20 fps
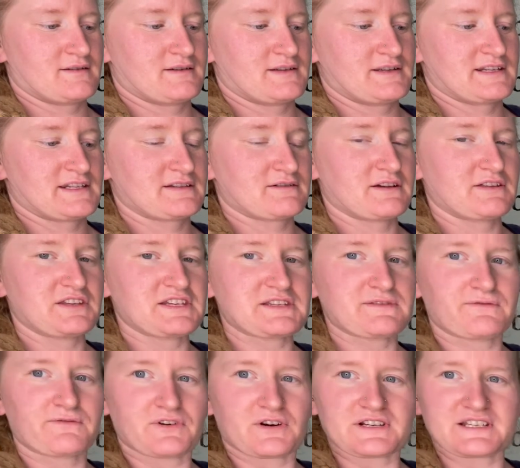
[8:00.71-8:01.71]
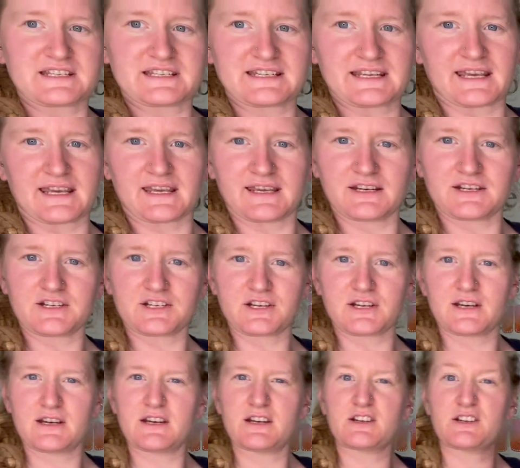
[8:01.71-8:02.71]
So in this first stage,
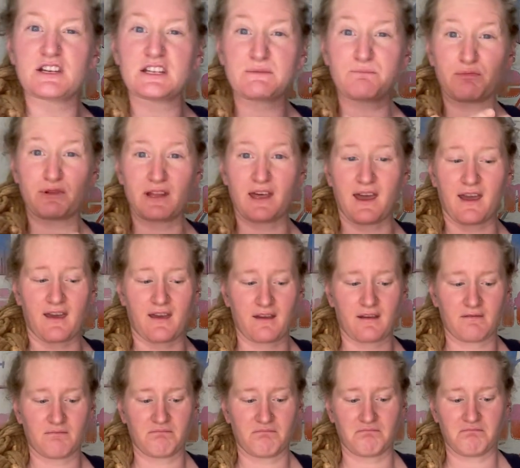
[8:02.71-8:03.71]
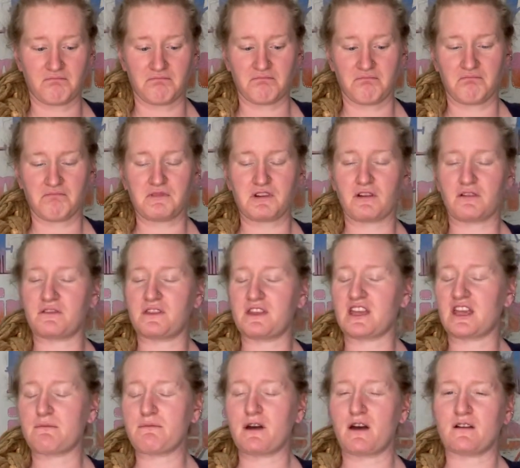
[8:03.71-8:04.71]
just play. Don't think
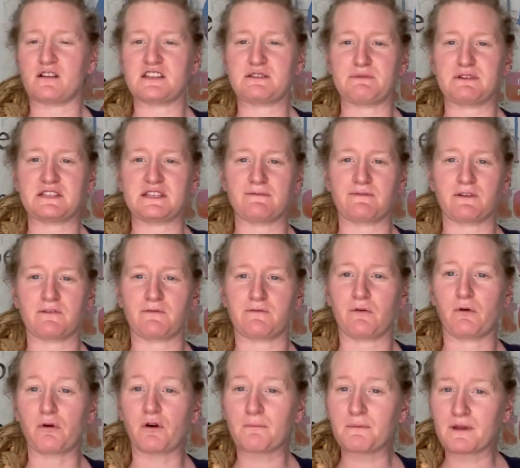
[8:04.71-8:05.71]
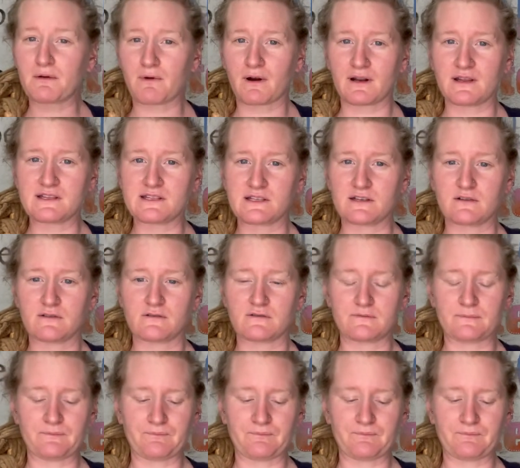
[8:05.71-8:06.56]
about a specific form you want to do.